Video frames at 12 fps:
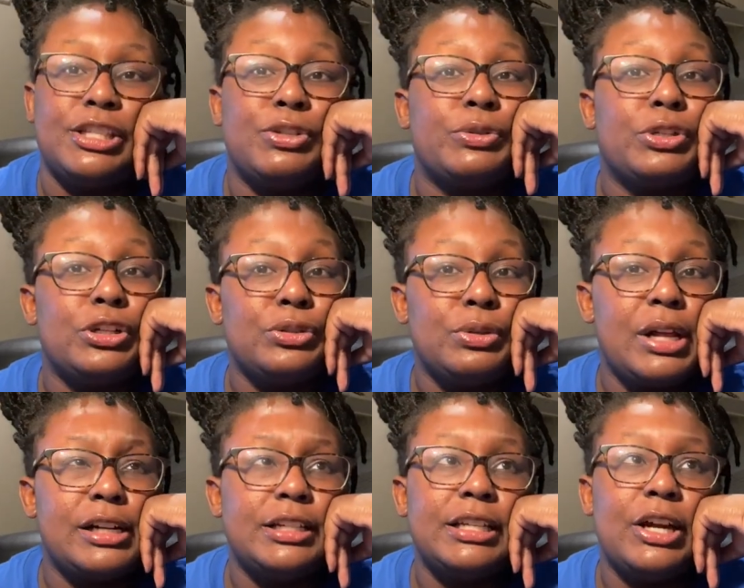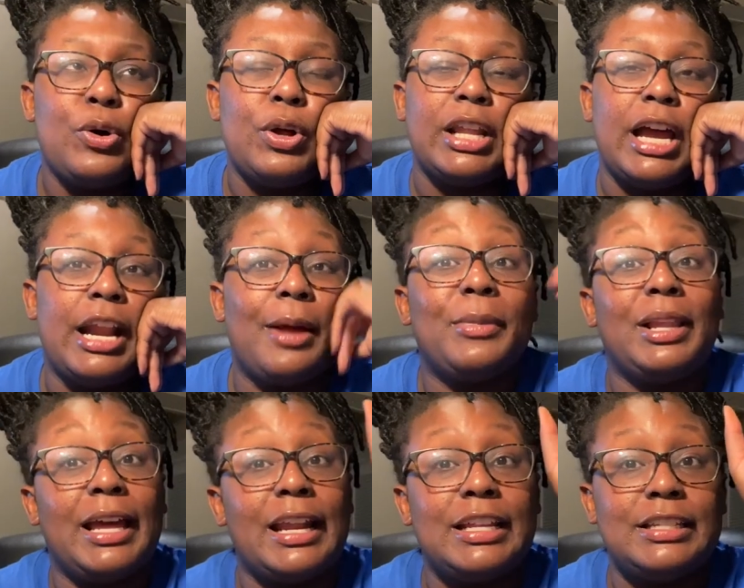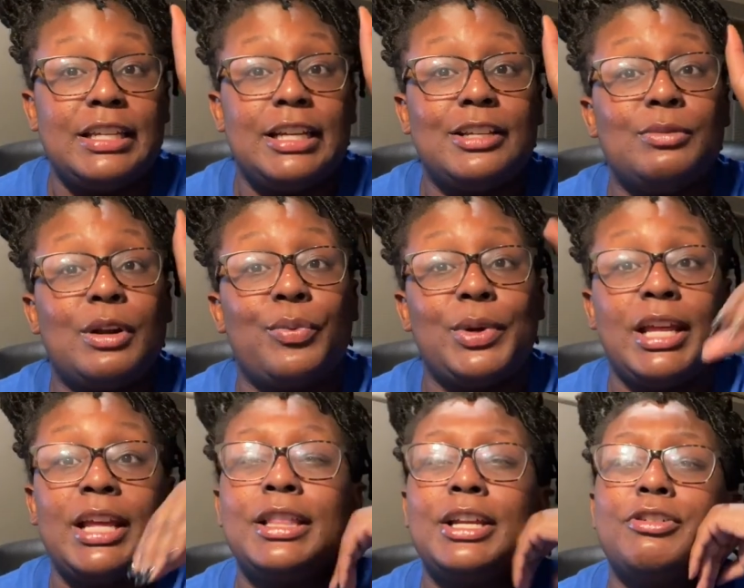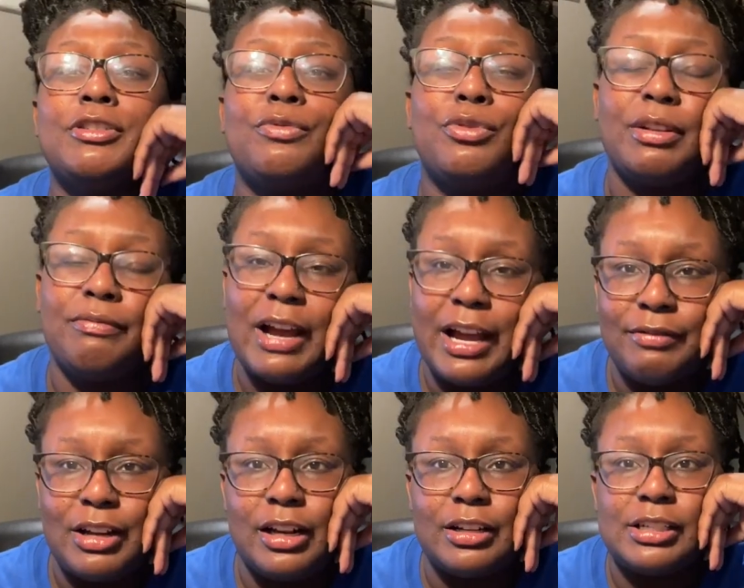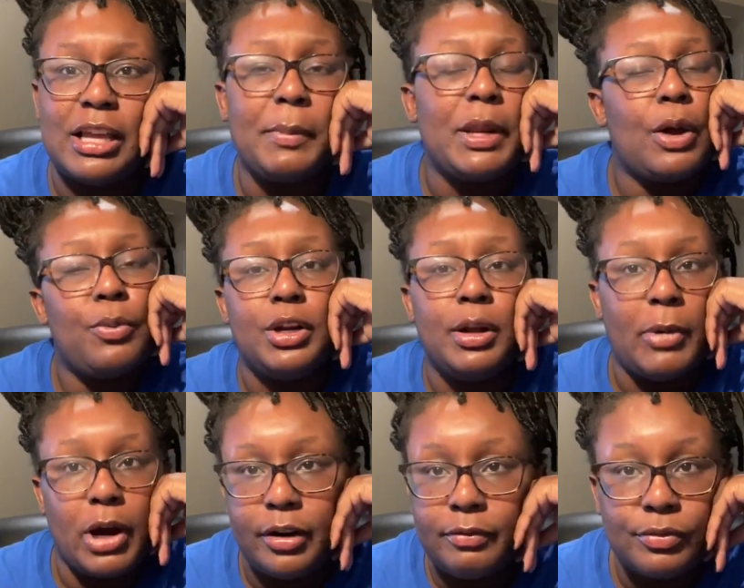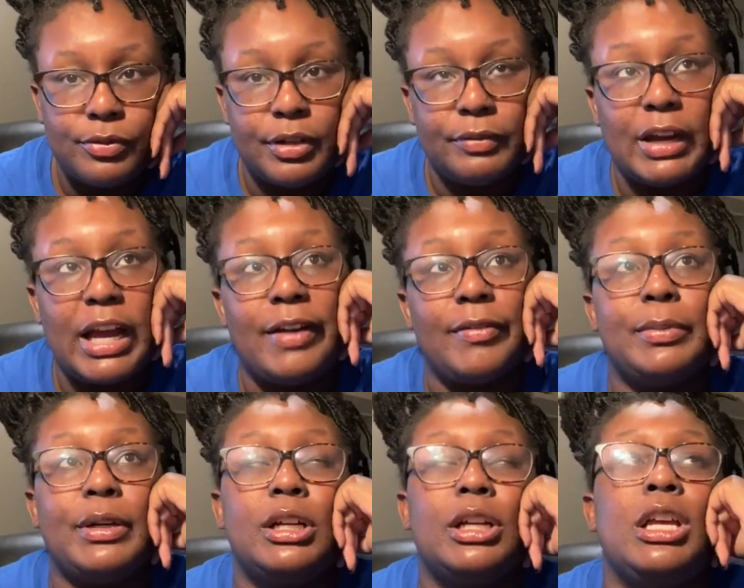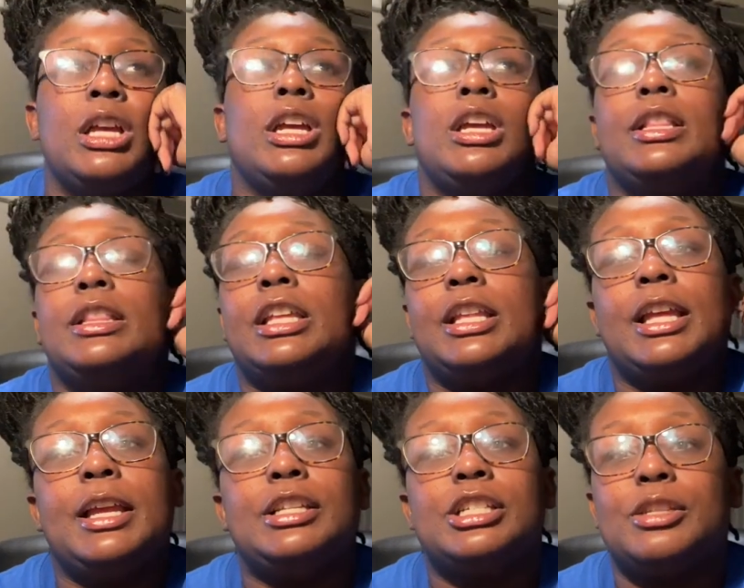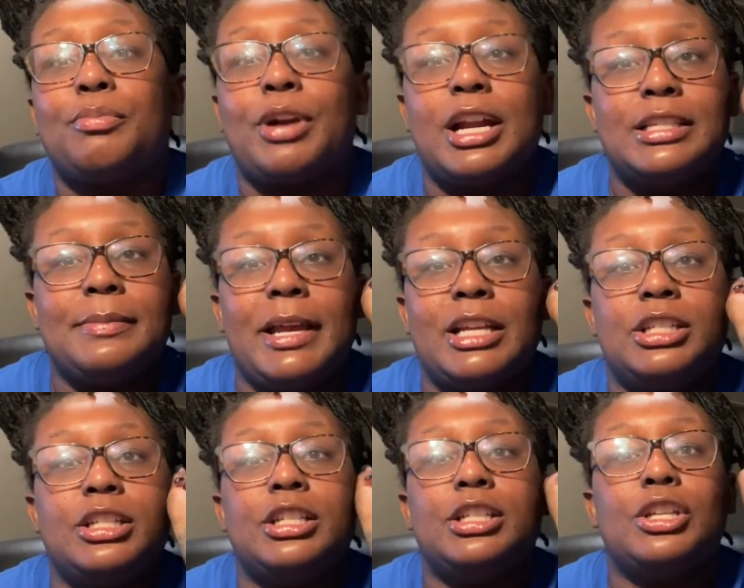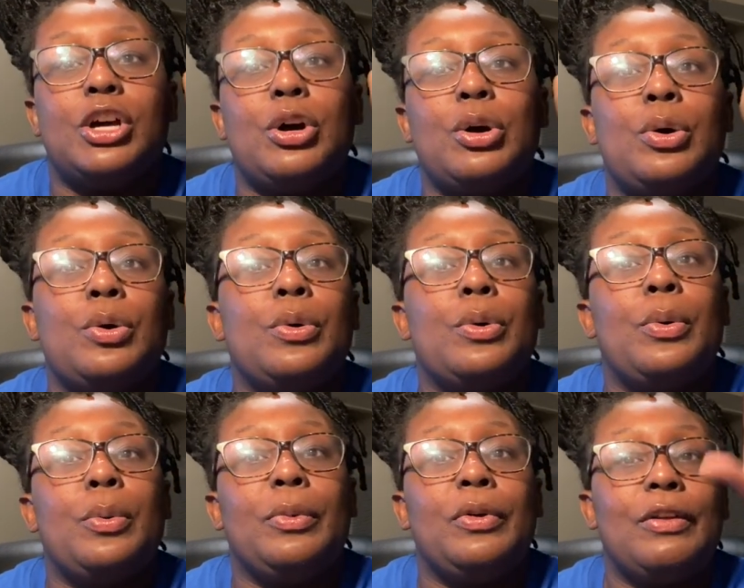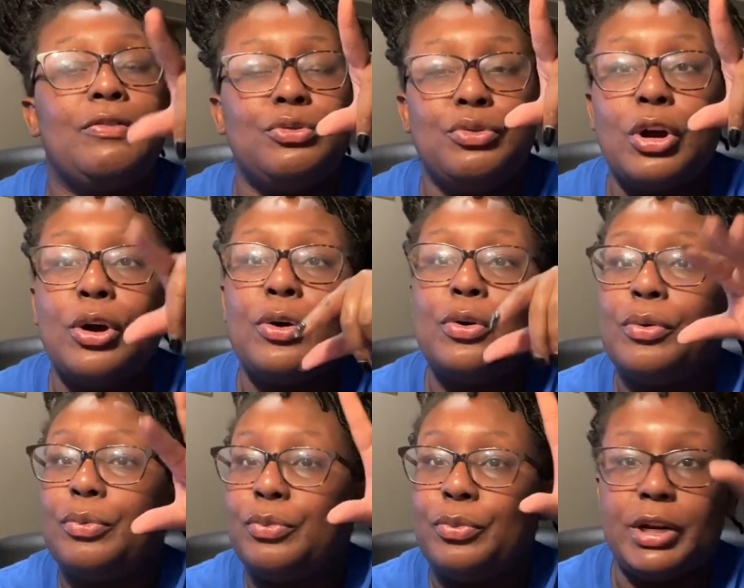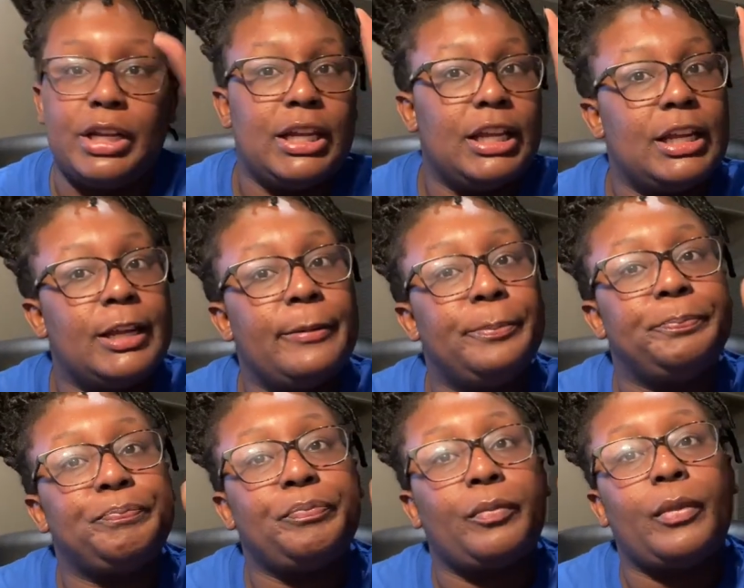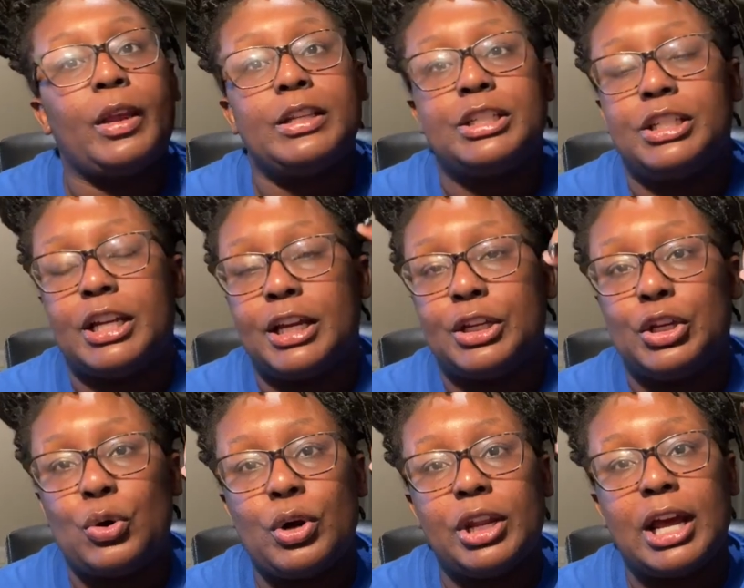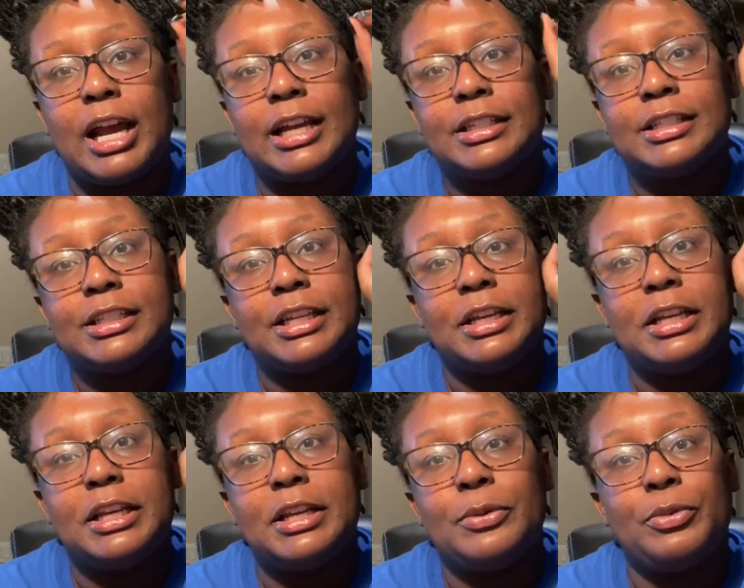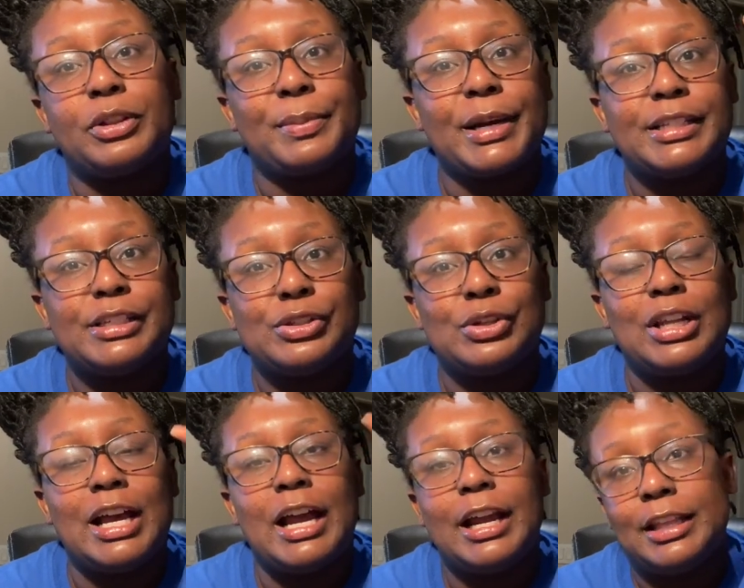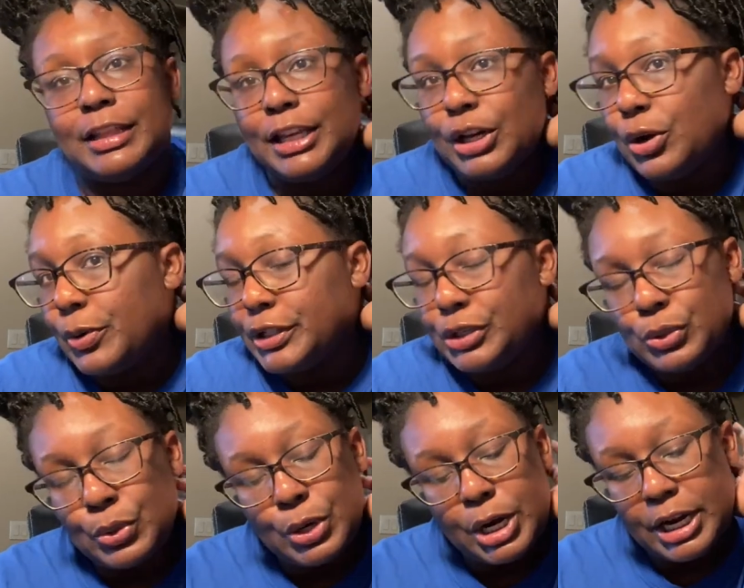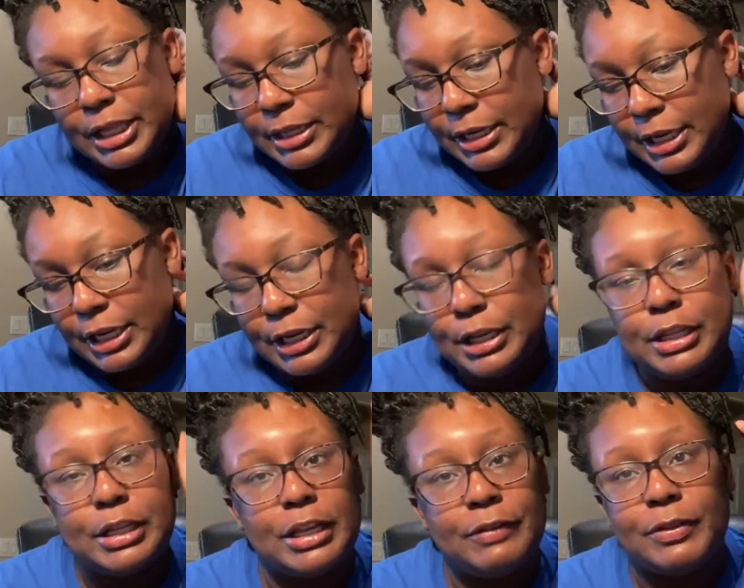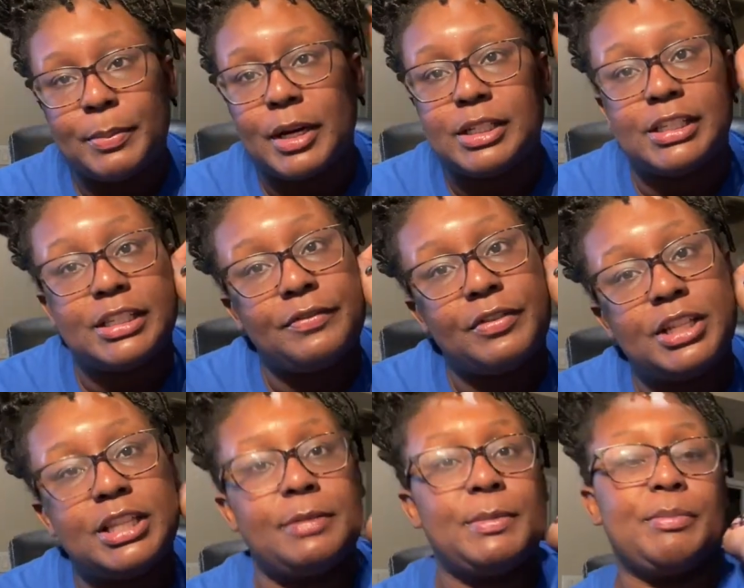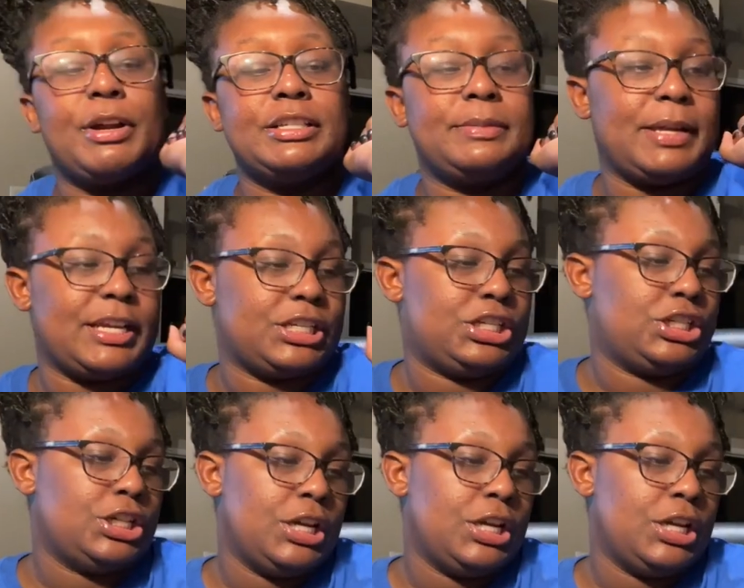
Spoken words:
So it was $32 online. I'm glad I did, because when I went in there, it was $45. I mean, I wouldn't have bought it for $45, but then they just price matched it. So if you go want to get it, check online to see what the price is online, and then go in store, and then if the price is different, tell them to price match.